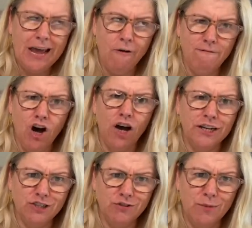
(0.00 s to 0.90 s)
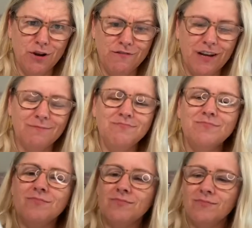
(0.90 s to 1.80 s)
varnish remover.
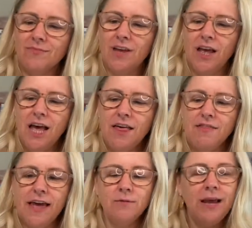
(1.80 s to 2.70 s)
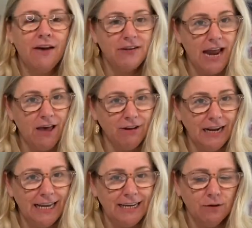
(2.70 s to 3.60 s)
Then we have a nail
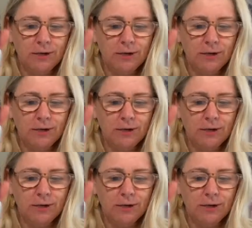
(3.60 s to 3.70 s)
cleaner,